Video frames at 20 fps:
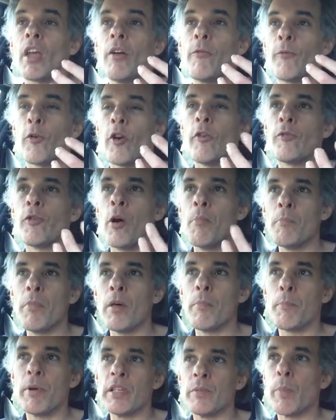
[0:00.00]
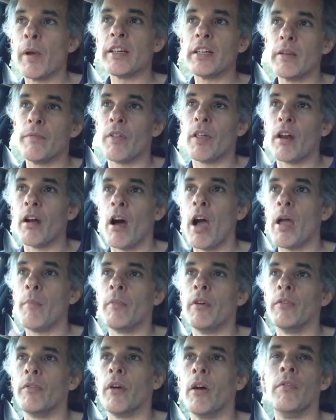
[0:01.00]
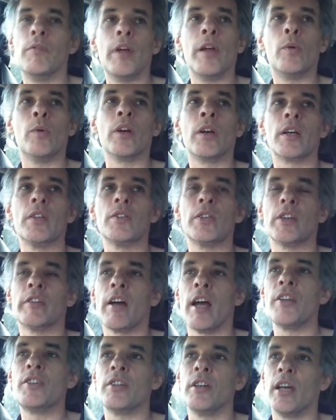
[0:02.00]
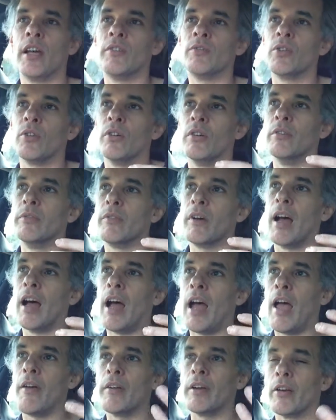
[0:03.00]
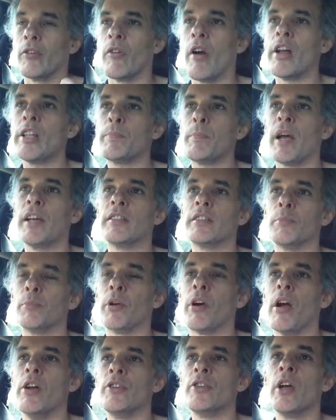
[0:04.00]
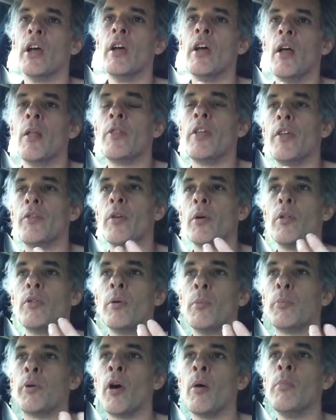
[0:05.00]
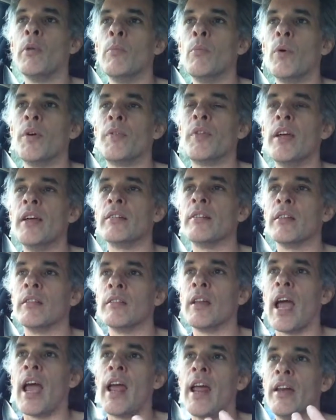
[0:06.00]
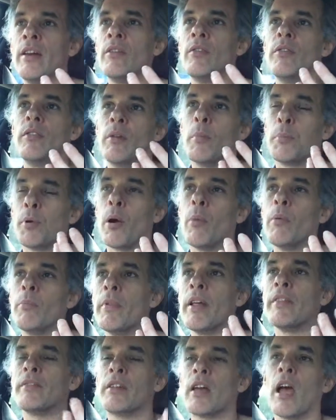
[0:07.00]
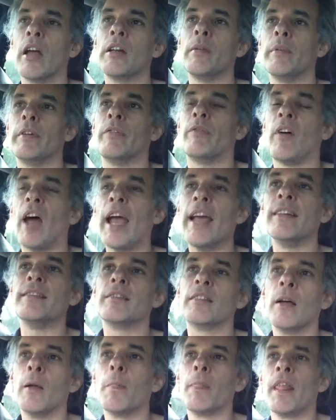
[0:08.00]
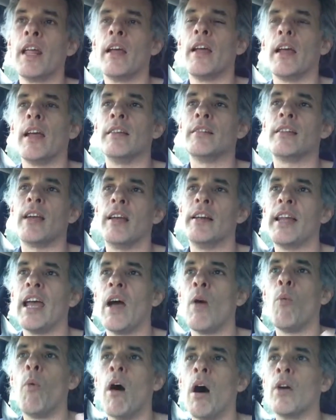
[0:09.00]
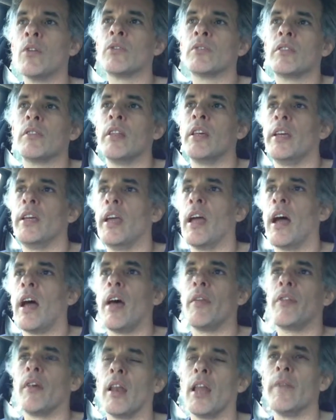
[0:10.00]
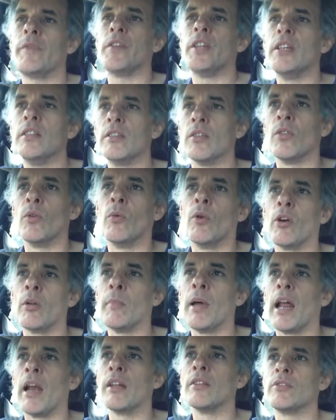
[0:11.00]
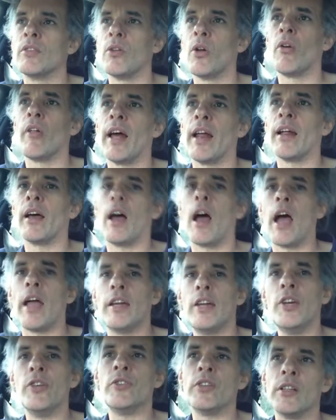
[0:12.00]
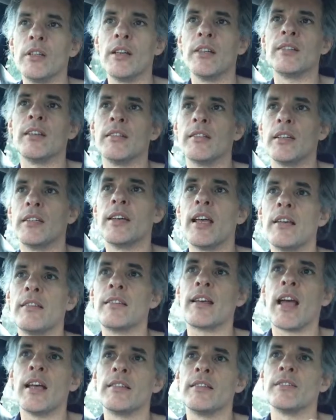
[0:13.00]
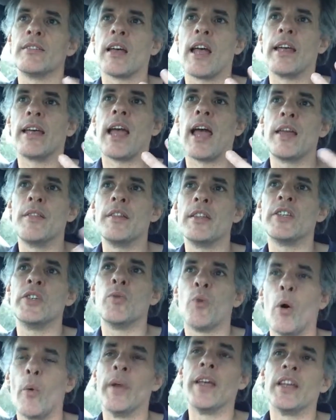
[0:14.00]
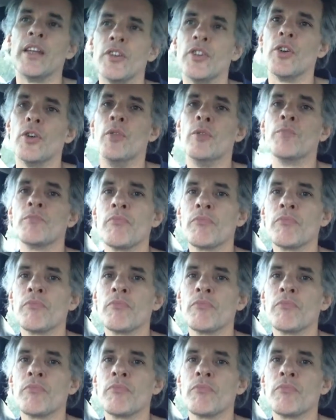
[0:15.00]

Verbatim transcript: from, from the perspective that I am of, of equal consideration and sort of uh, having a rights-based approach, that the, the problem with this and, and the problem that's going to be faced is that now whilst the uh, the lefties and the watermelons and all that are, are, using this as a test case and saying, hey, this is what we can do